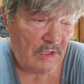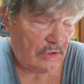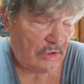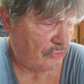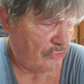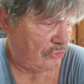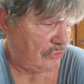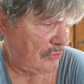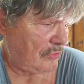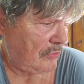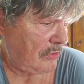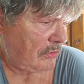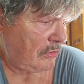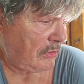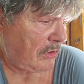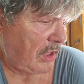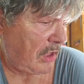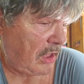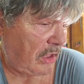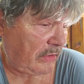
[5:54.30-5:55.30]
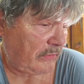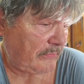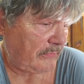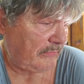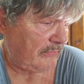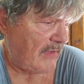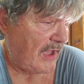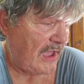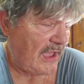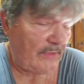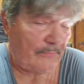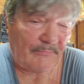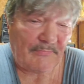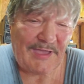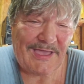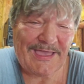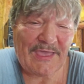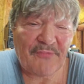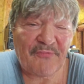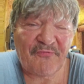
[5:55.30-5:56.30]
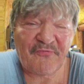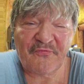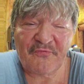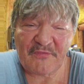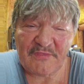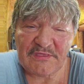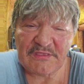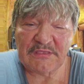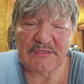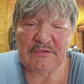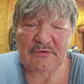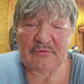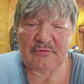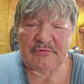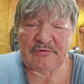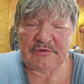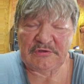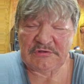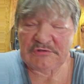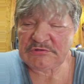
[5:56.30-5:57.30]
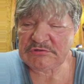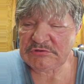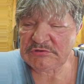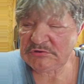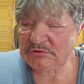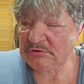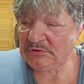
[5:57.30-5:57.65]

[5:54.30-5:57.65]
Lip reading: know, my thing on this